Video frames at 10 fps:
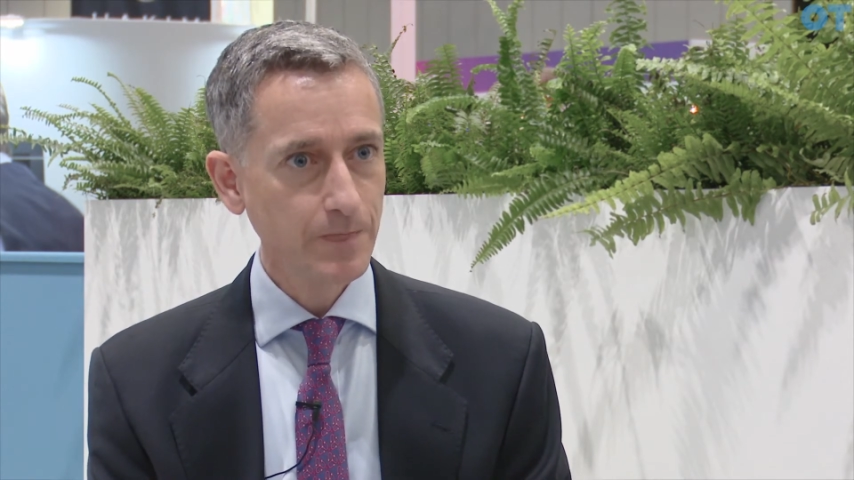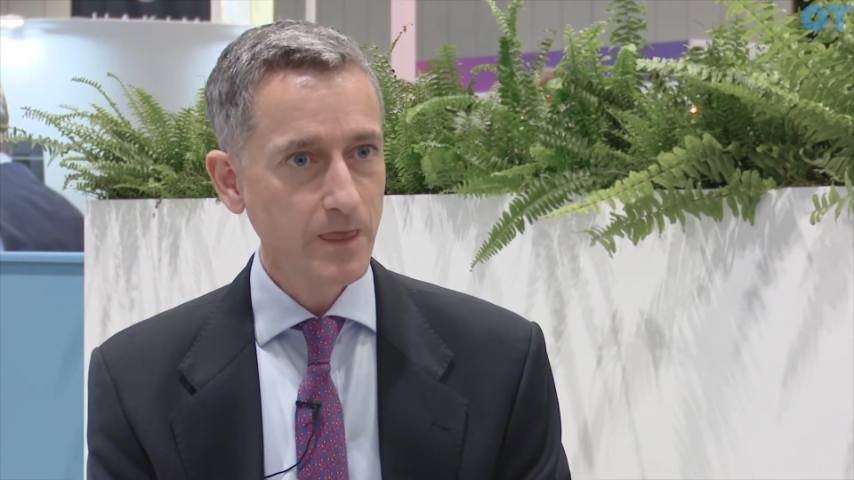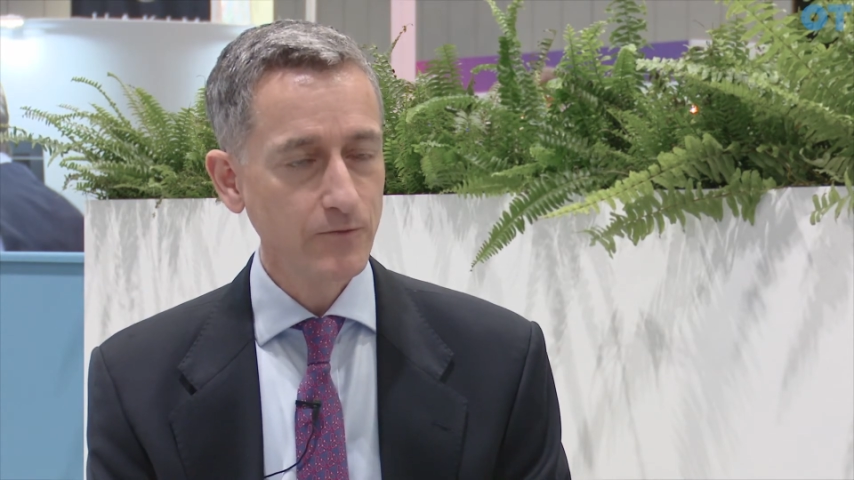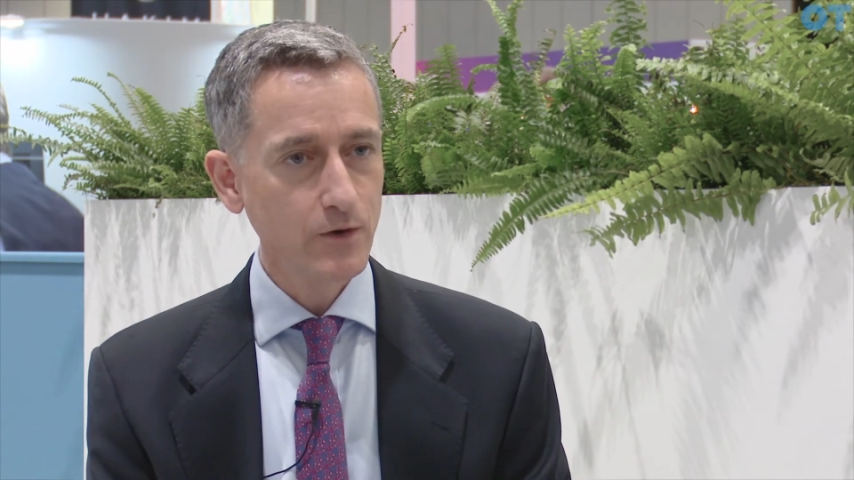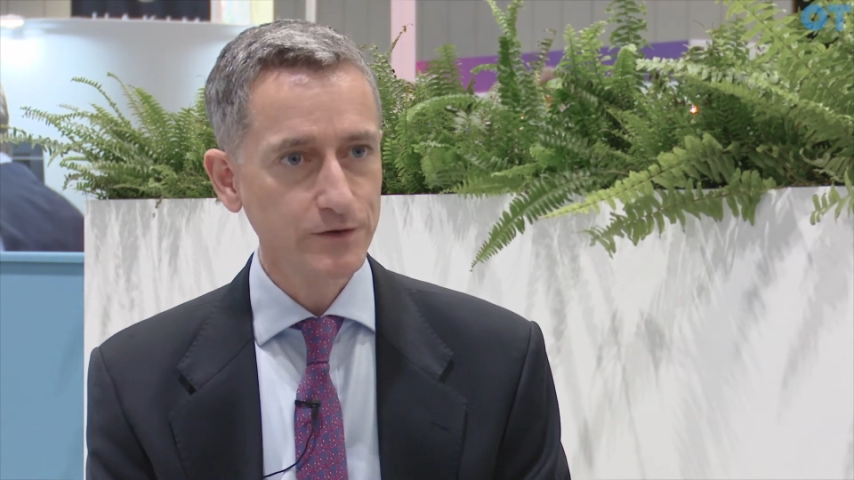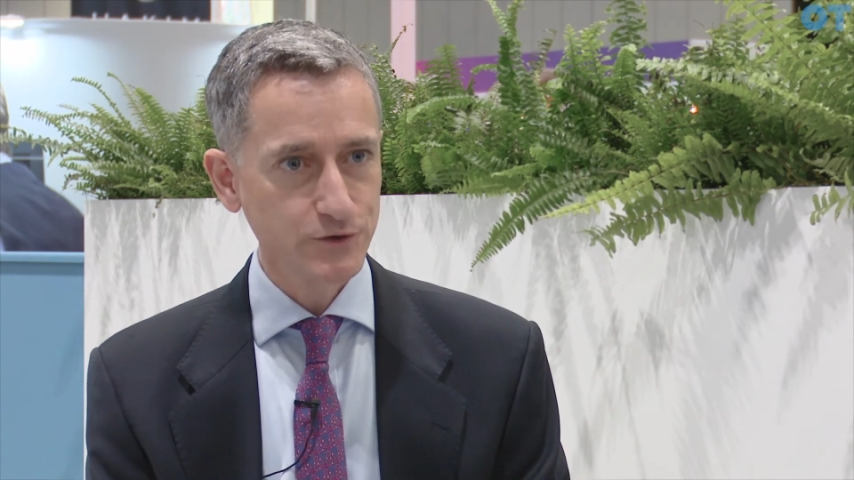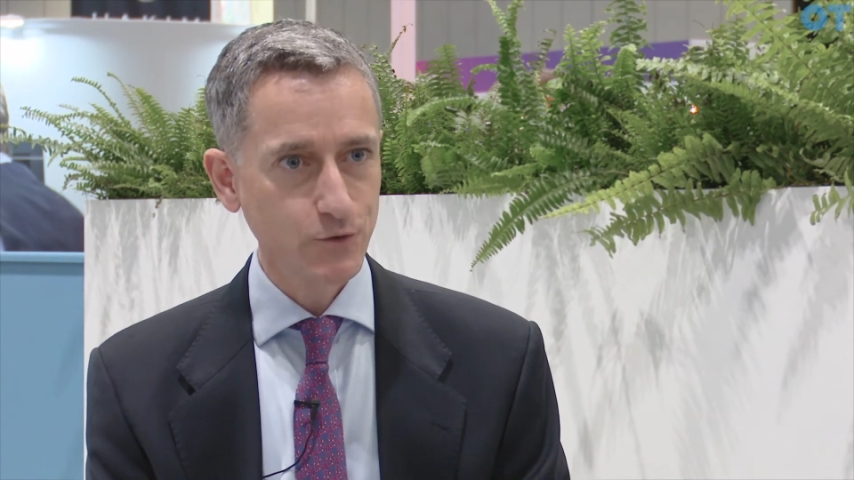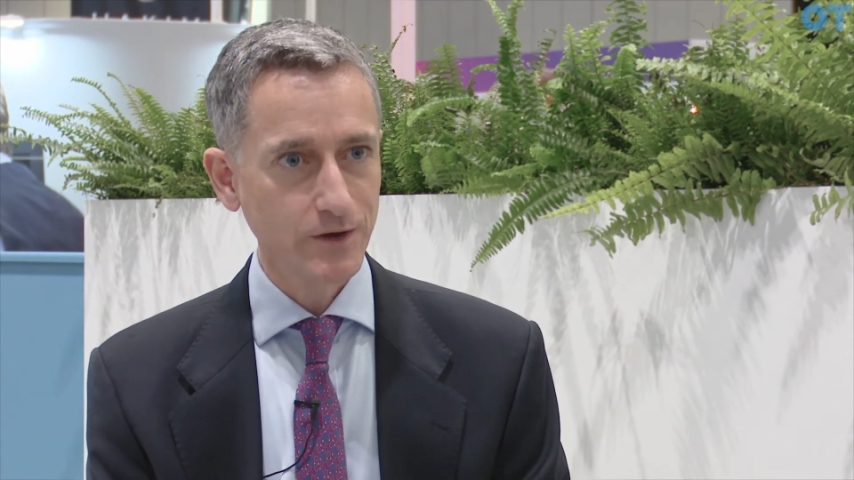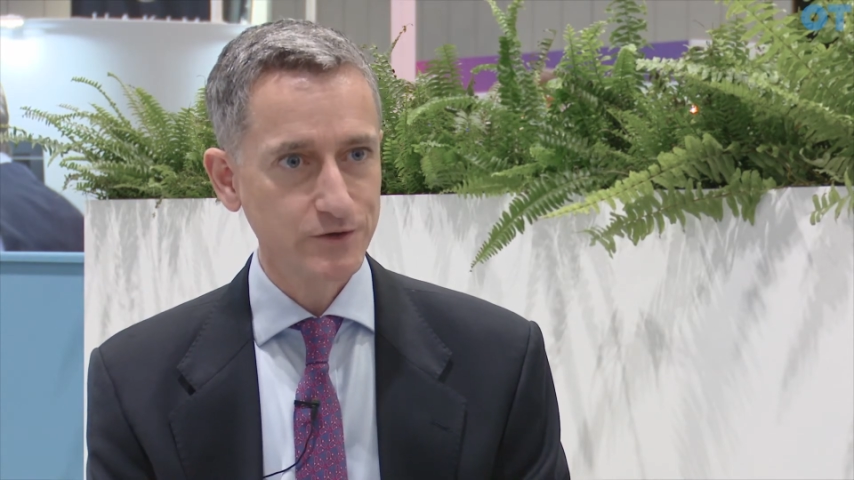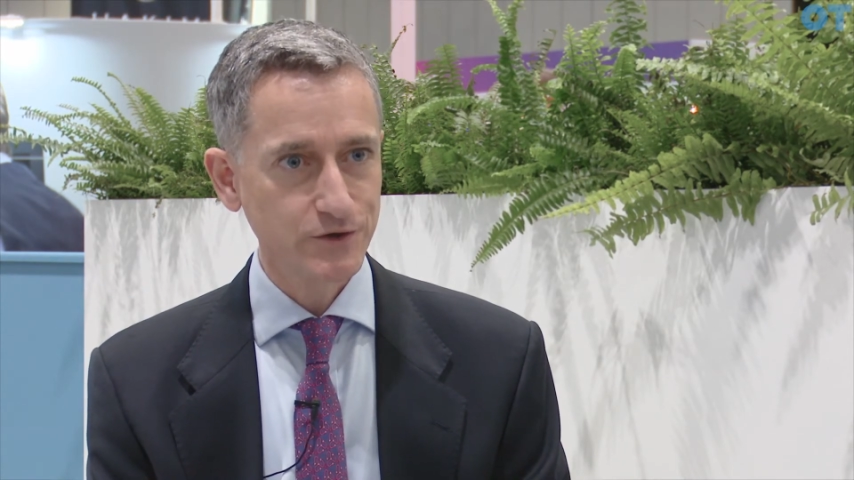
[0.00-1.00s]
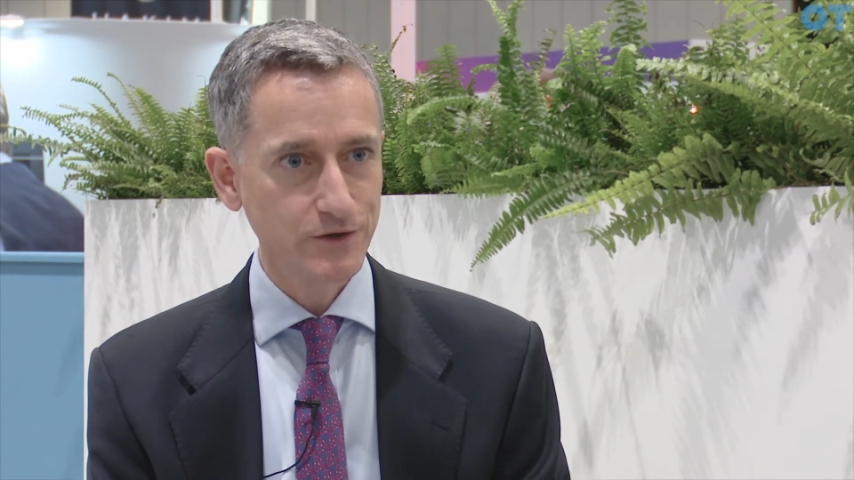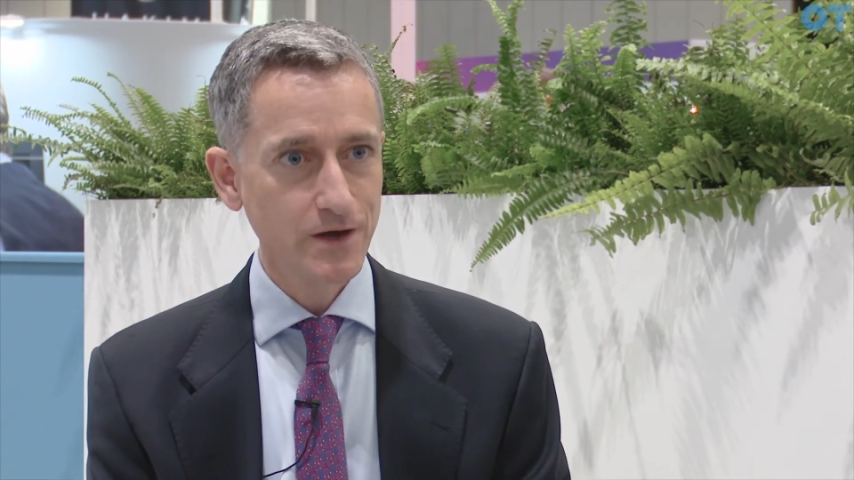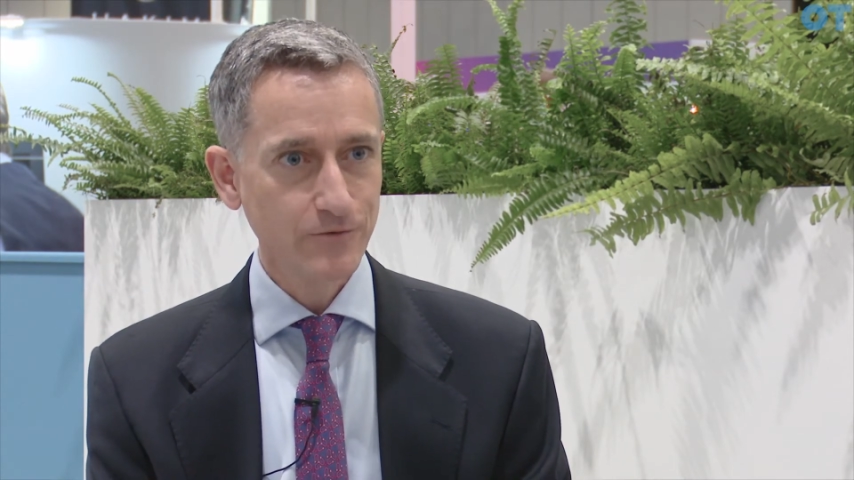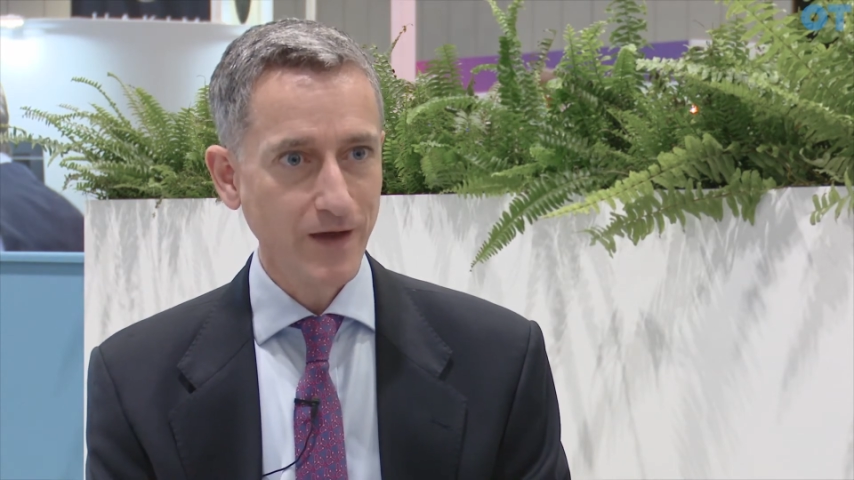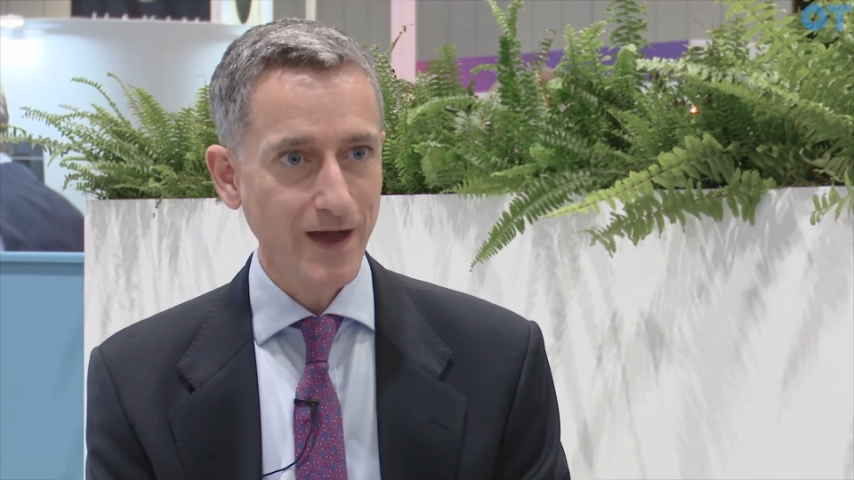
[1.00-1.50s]
If you ask a question
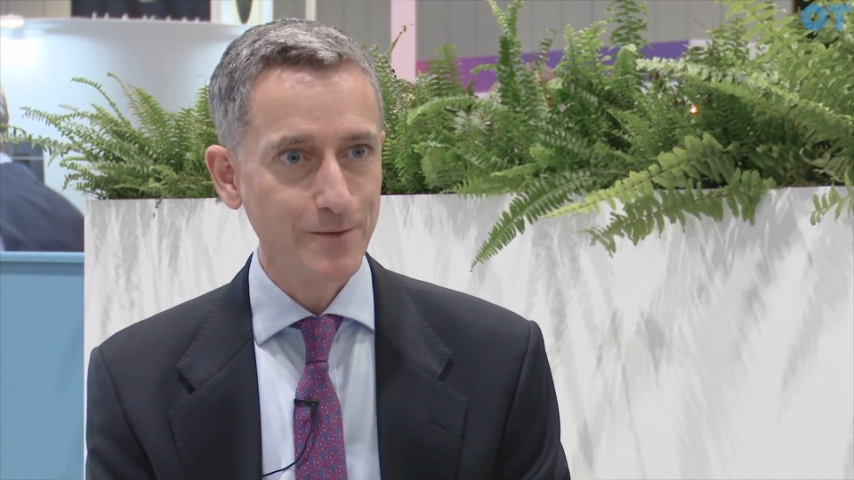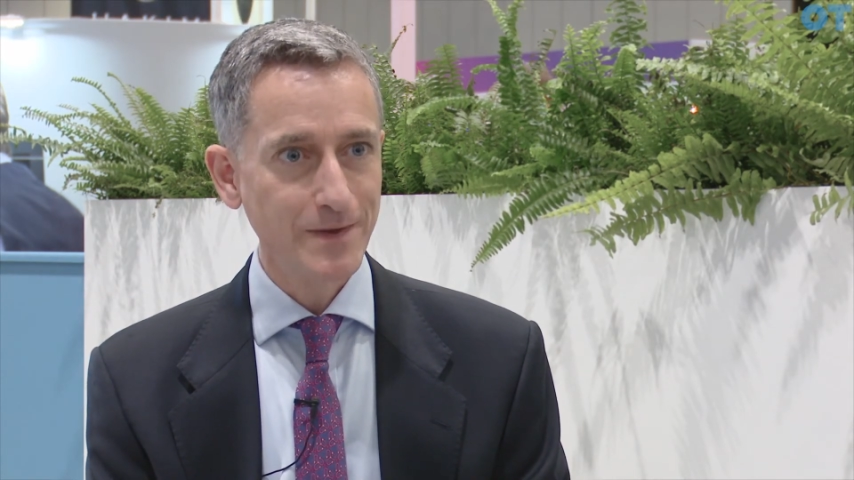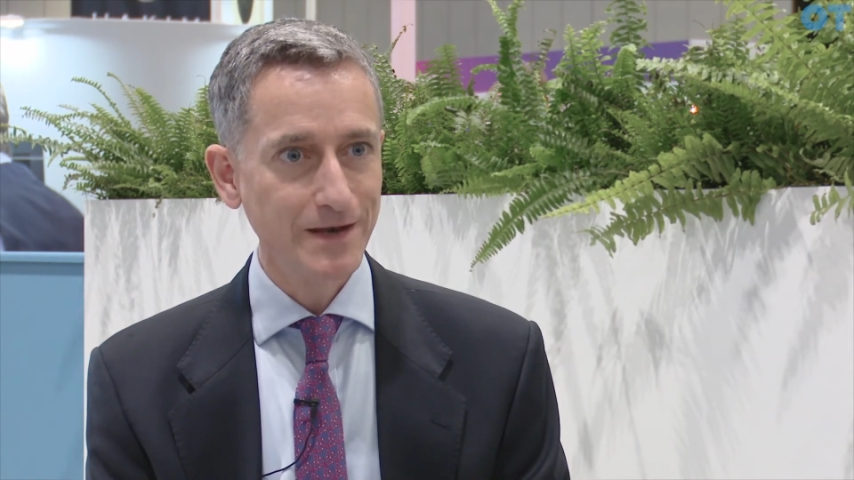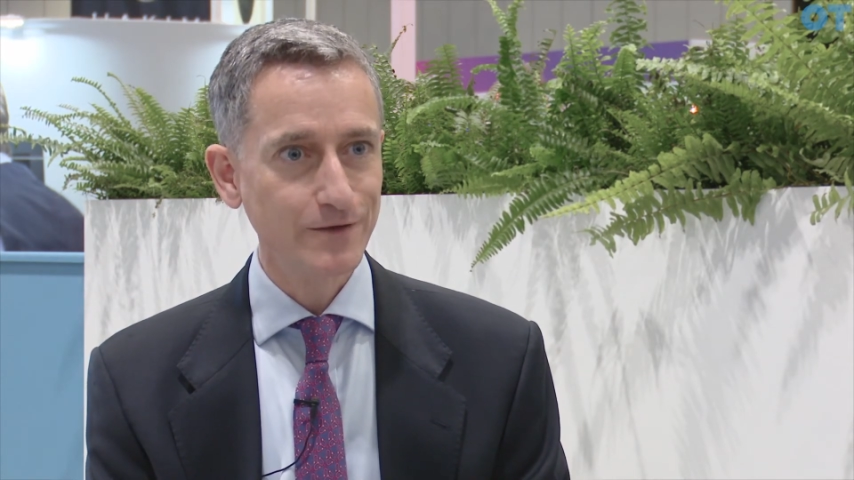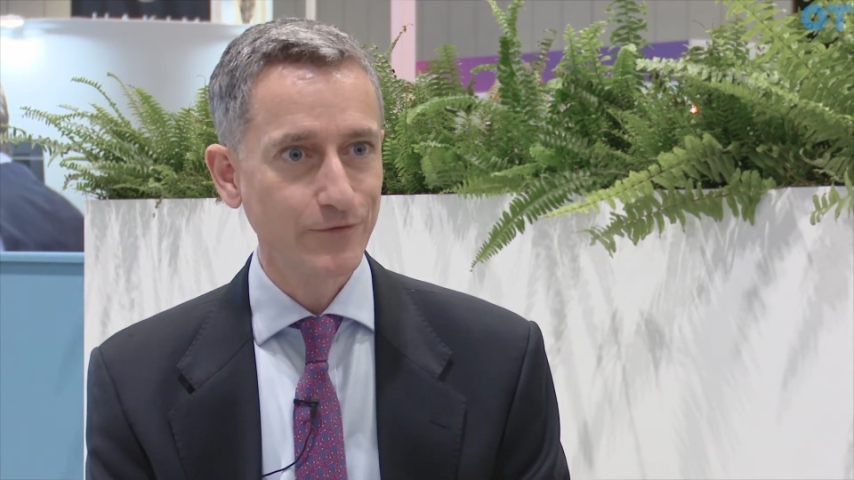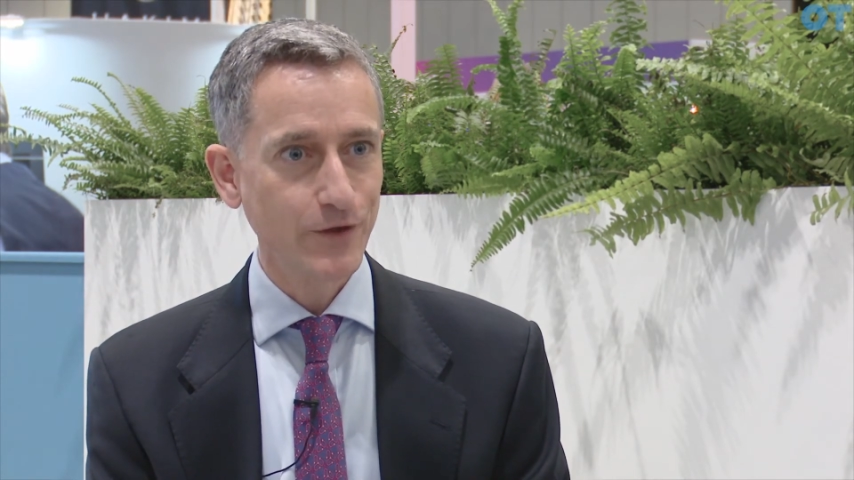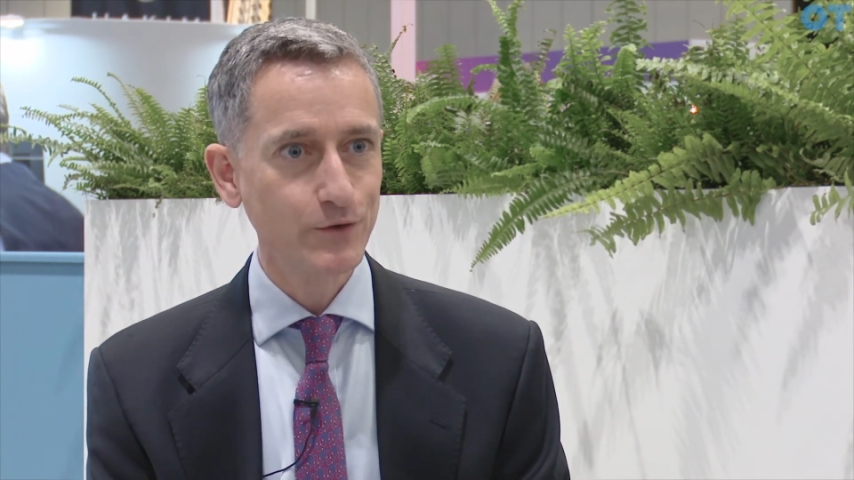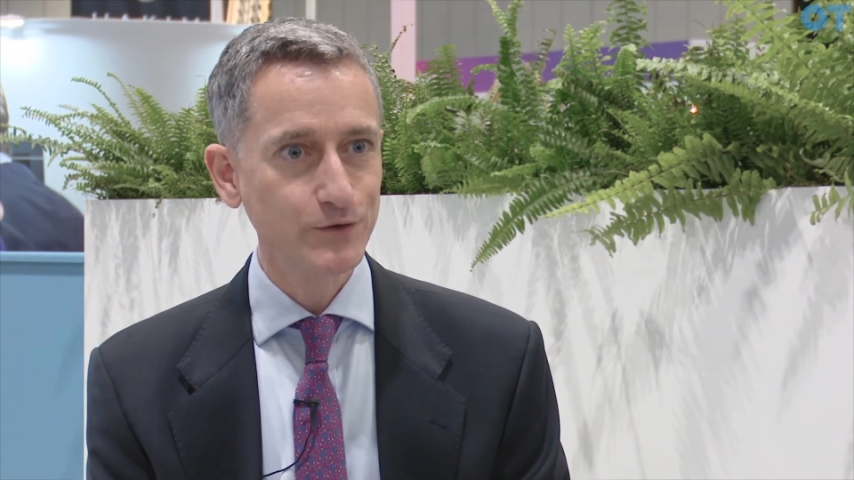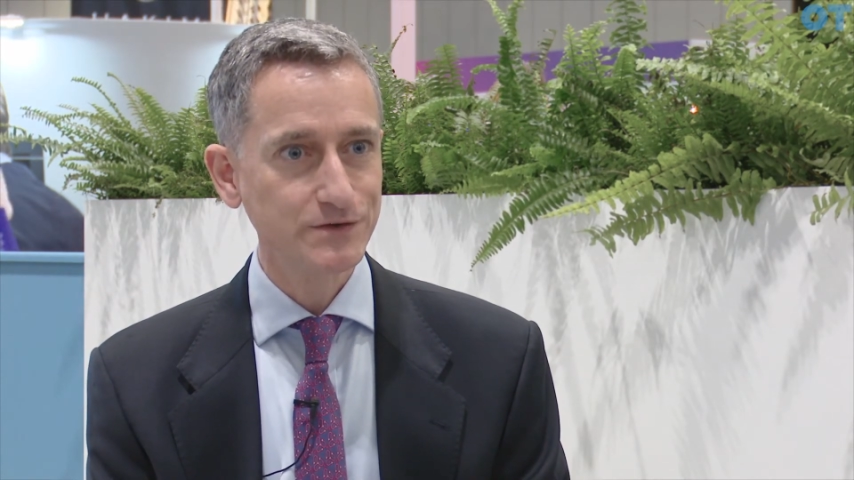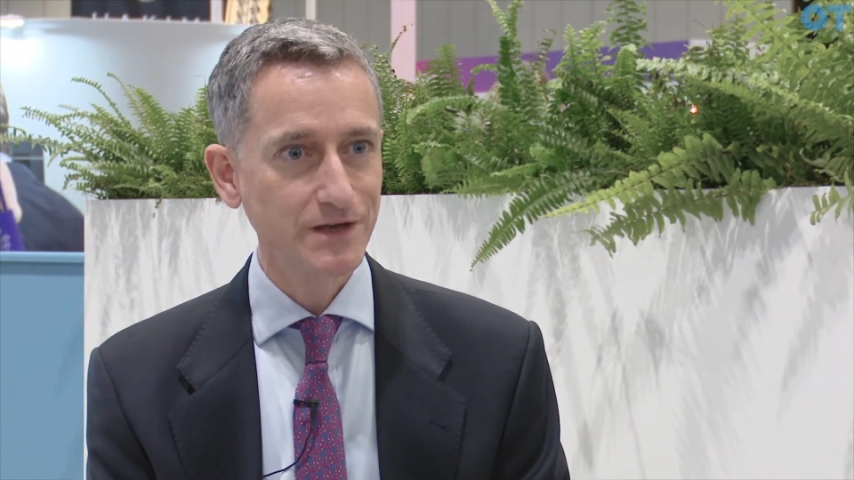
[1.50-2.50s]
for how many of those